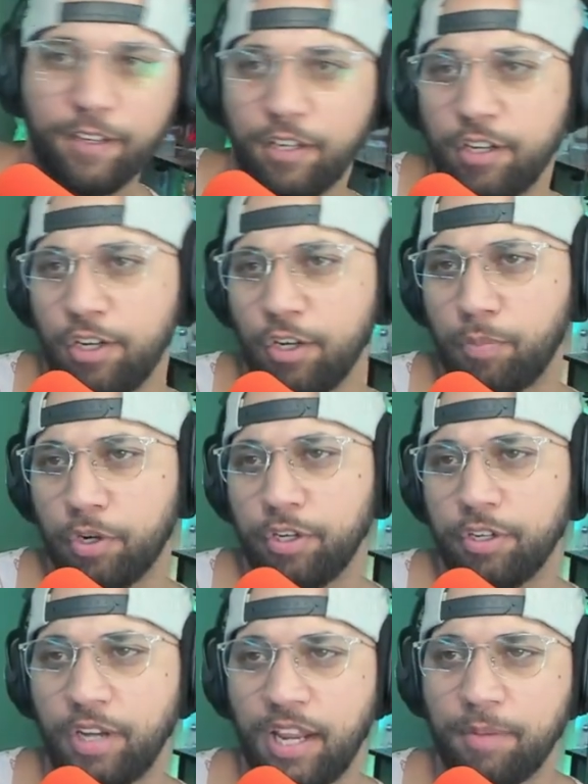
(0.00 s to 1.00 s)
You don't put in
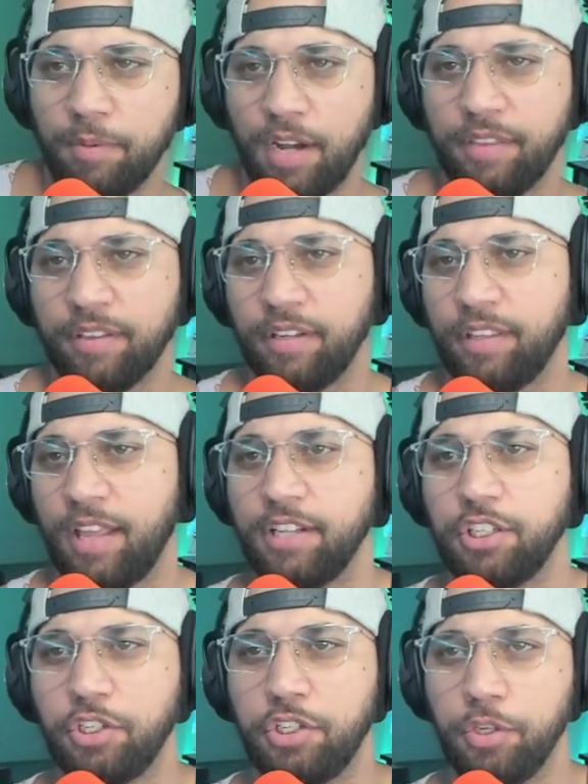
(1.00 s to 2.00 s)
your name or anything like that.
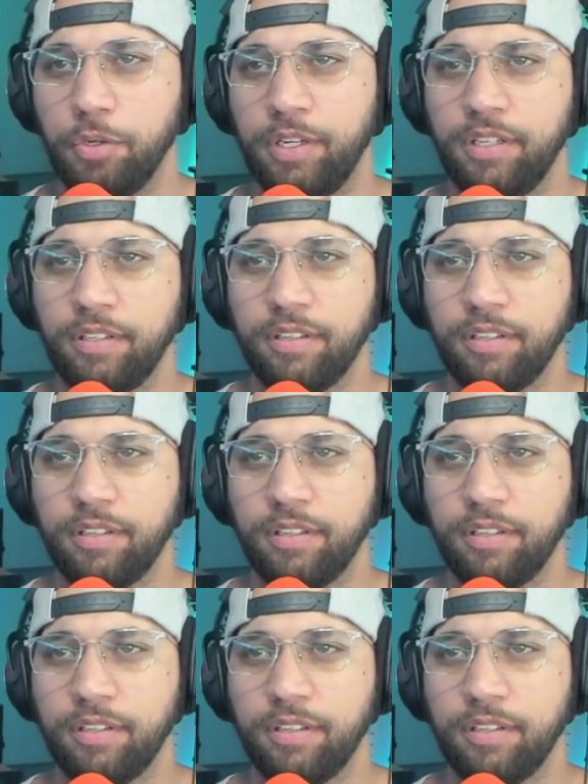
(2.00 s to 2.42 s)
Just do it.